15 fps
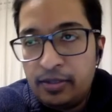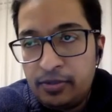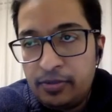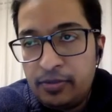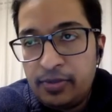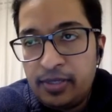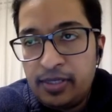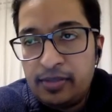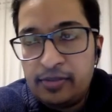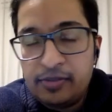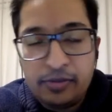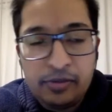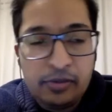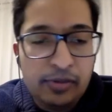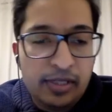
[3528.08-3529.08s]
right? So
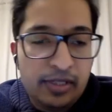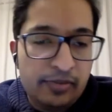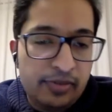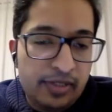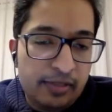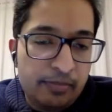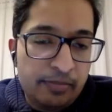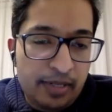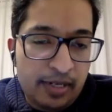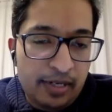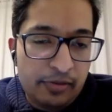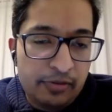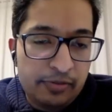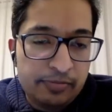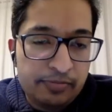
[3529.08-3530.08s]
you are a very
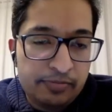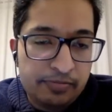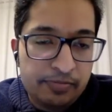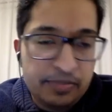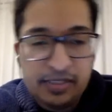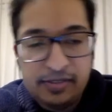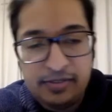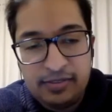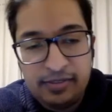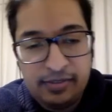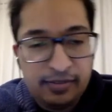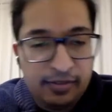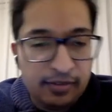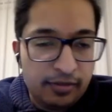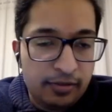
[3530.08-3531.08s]
proud
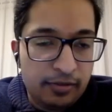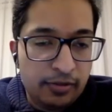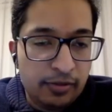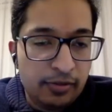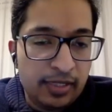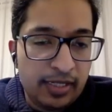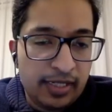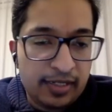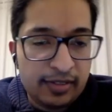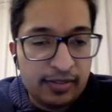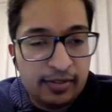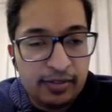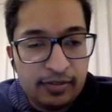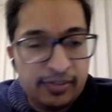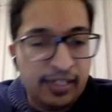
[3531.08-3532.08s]
person, you are like
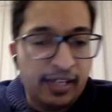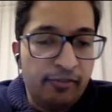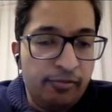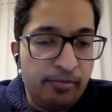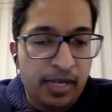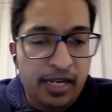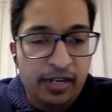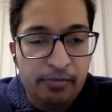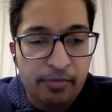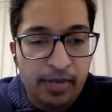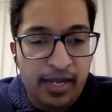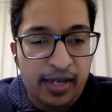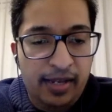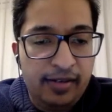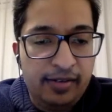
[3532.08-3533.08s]
a self-made
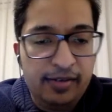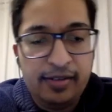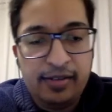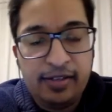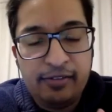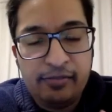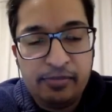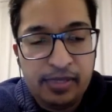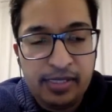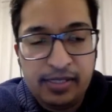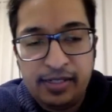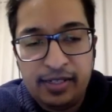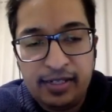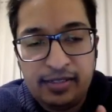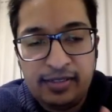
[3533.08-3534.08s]
man, and I've been
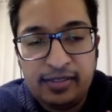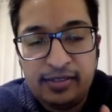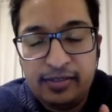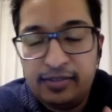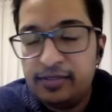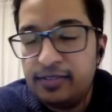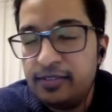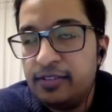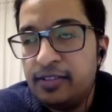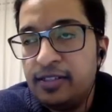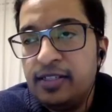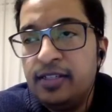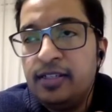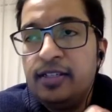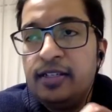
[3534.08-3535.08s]
like this. And
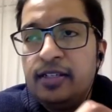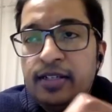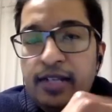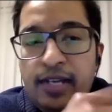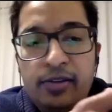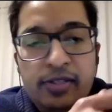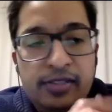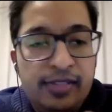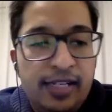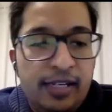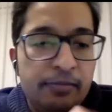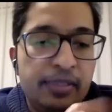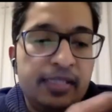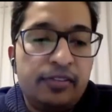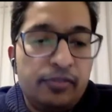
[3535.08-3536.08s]
now he's like,
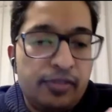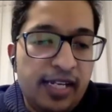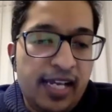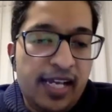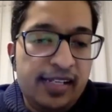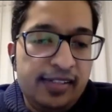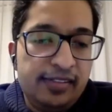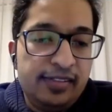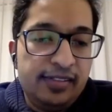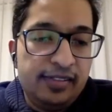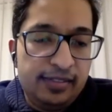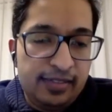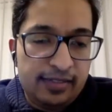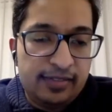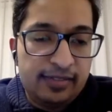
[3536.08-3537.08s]
but the reality
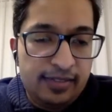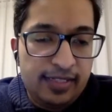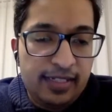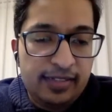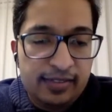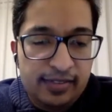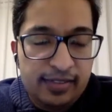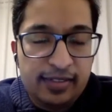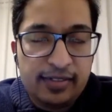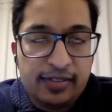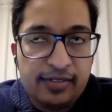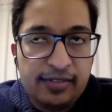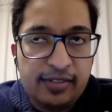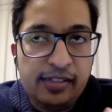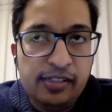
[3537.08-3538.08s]
that
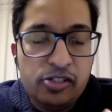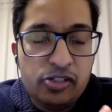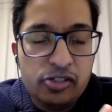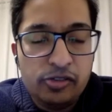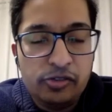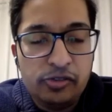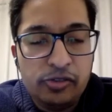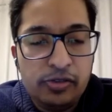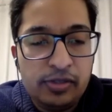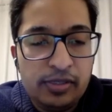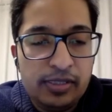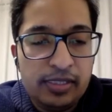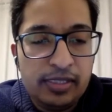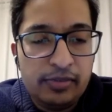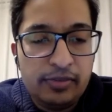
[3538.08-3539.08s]
Sunny shows you
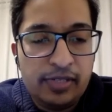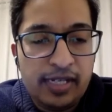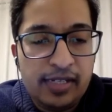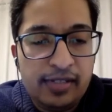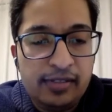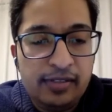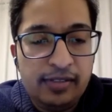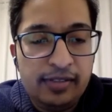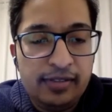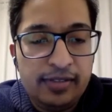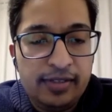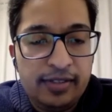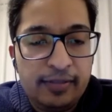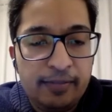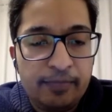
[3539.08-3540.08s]
a reality
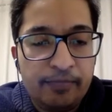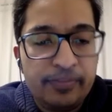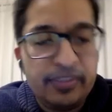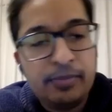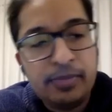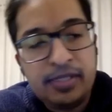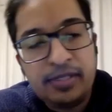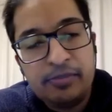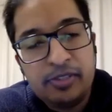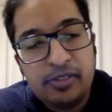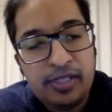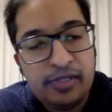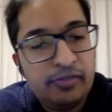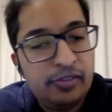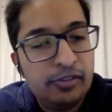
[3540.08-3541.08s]
that sometimes you
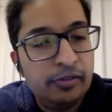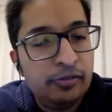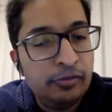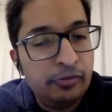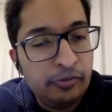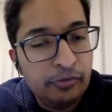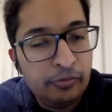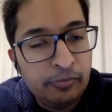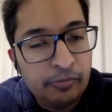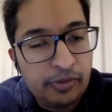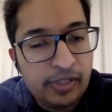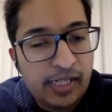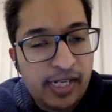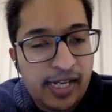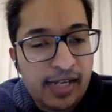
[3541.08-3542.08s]
have to
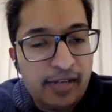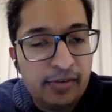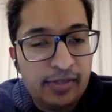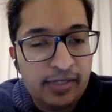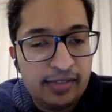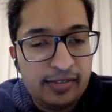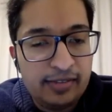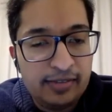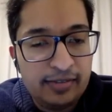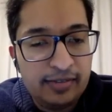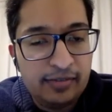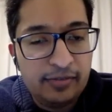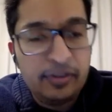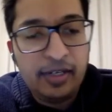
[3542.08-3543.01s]
rely on others for